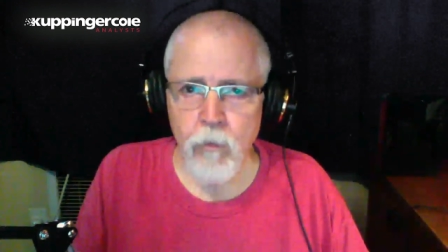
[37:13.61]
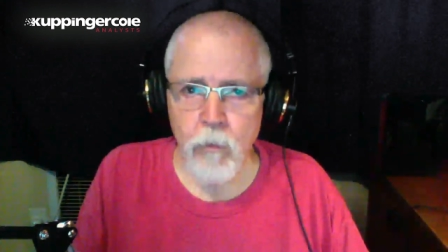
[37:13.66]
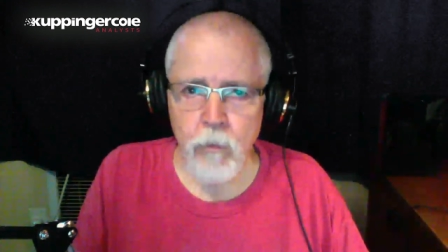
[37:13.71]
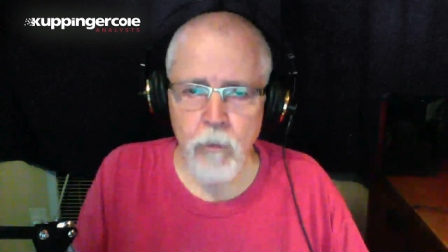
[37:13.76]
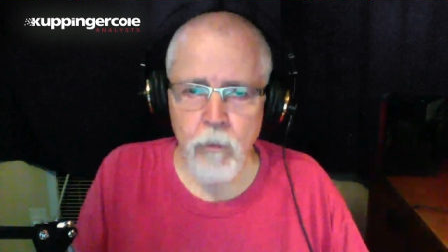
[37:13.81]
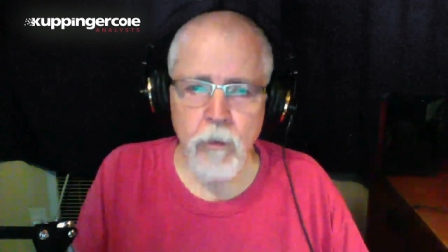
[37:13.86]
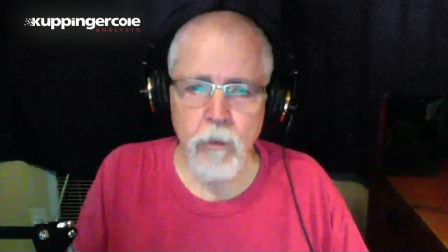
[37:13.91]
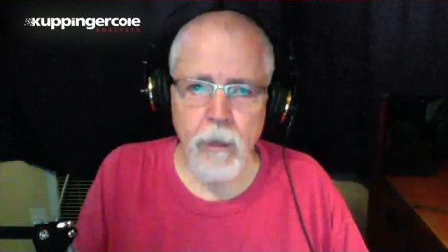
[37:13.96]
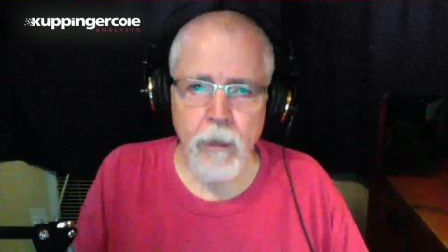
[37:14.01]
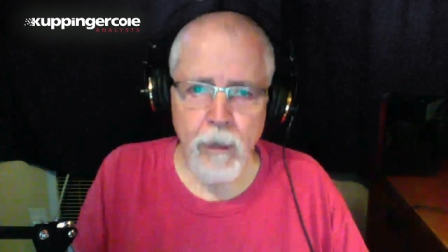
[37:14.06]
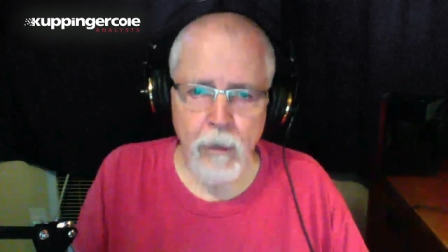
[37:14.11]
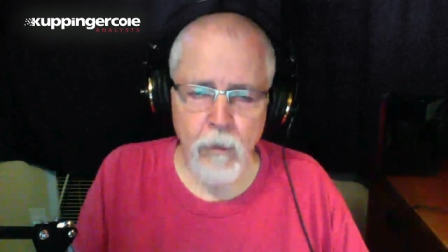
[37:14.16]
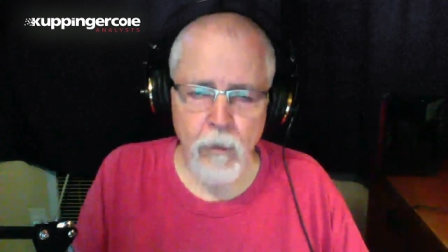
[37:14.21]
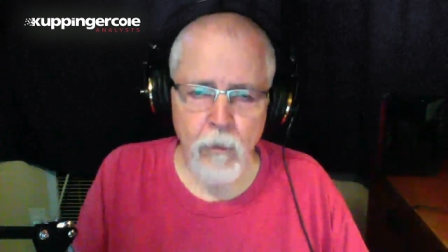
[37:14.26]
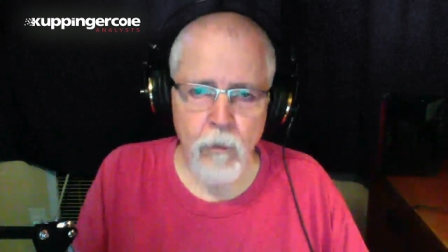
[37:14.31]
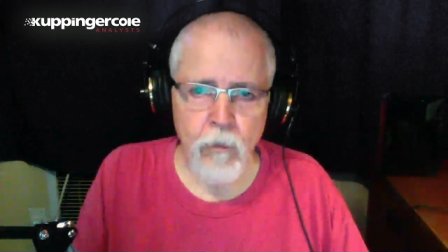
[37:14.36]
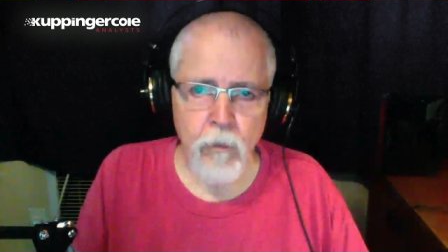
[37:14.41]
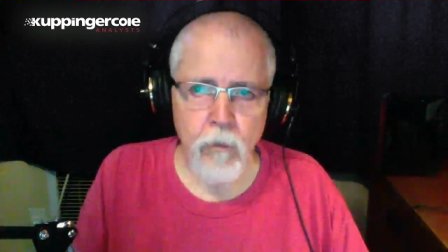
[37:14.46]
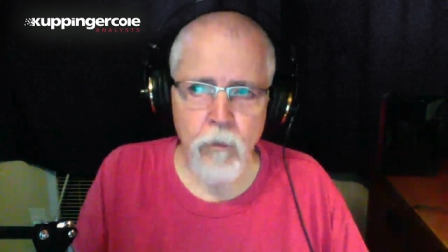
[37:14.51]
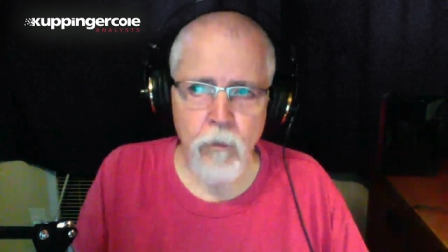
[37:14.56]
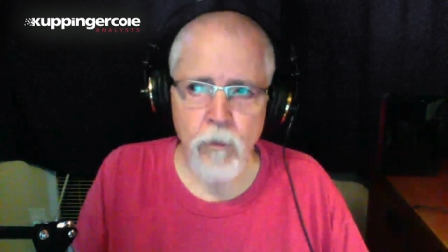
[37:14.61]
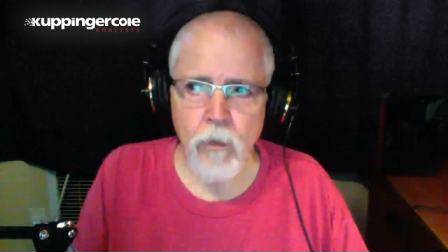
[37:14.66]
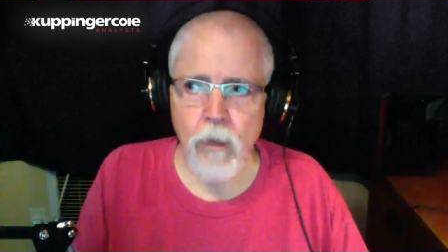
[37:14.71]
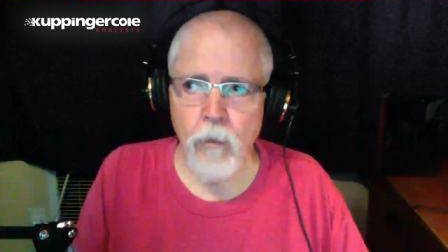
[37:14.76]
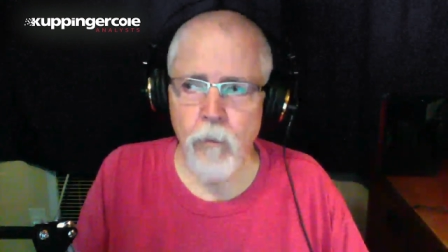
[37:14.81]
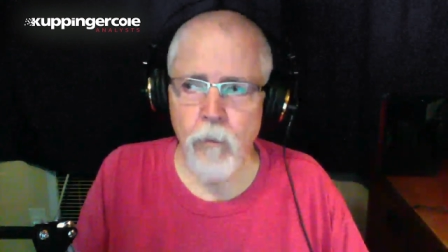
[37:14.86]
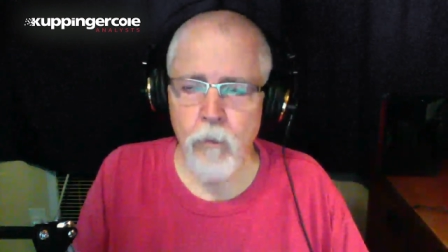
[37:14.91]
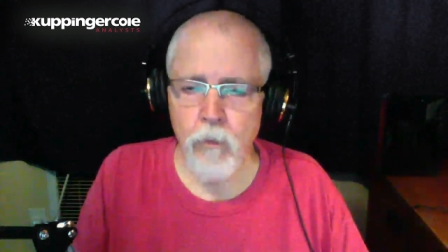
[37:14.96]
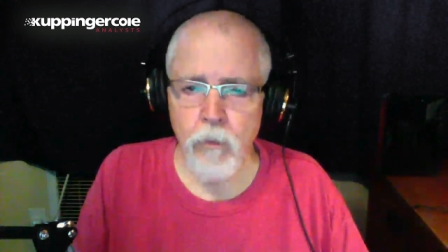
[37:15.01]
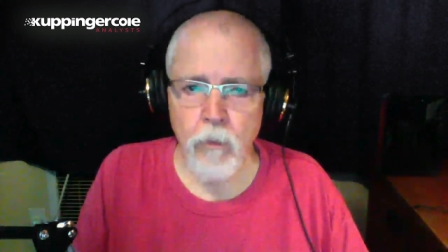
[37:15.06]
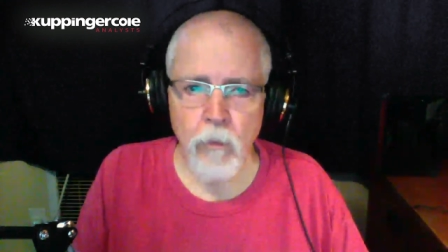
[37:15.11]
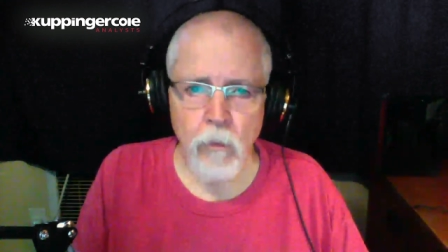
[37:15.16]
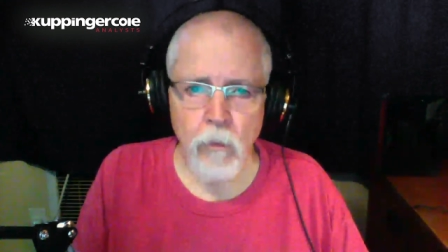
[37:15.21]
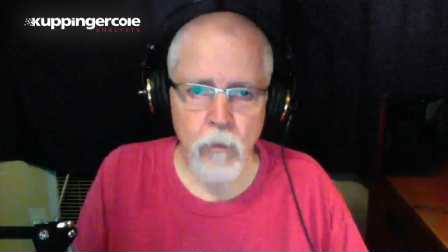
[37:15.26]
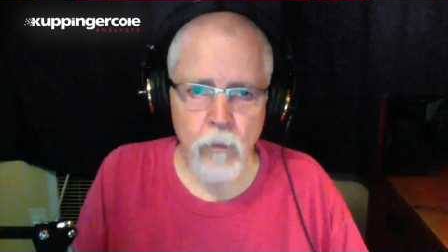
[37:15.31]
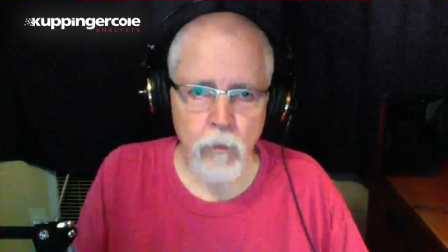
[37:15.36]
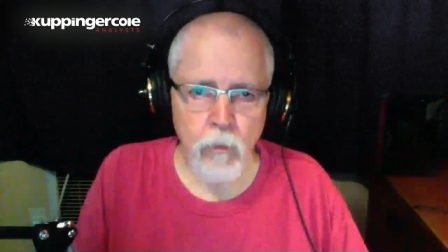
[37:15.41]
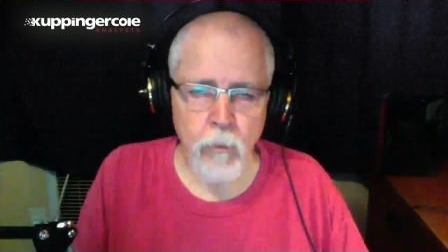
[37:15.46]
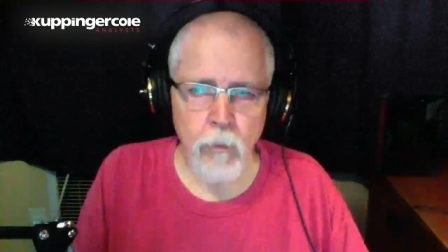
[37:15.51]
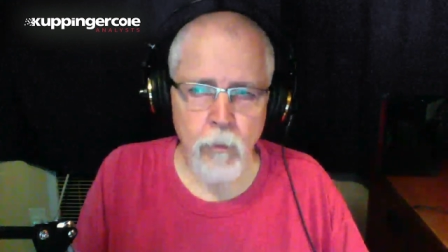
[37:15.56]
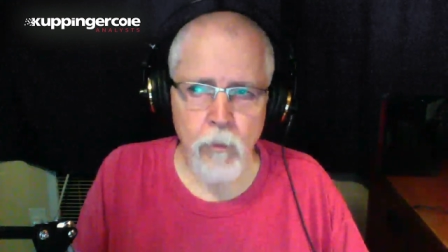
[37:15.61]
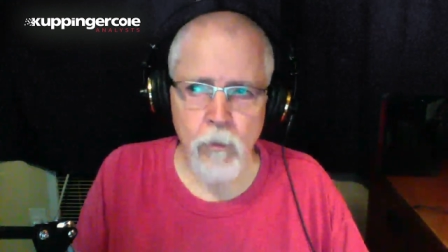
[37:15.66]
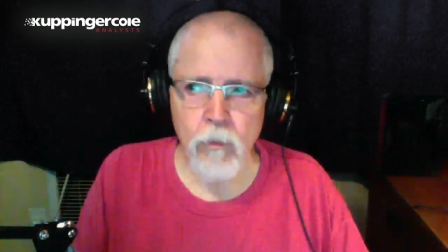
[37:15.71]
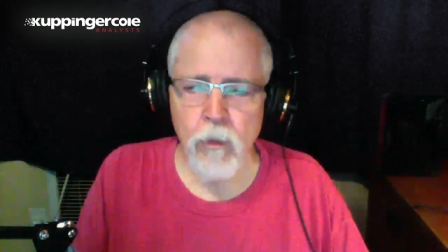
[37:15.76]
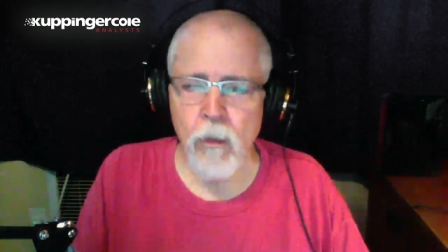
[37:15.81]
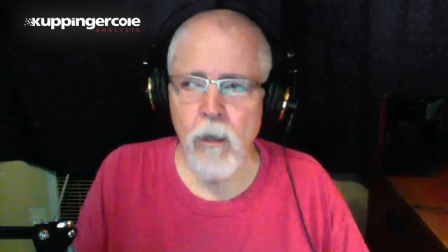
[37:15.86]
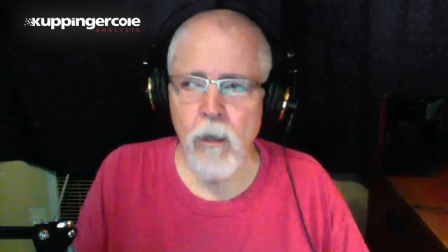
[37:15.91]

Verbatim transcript: we're still end users, and we're still consumers,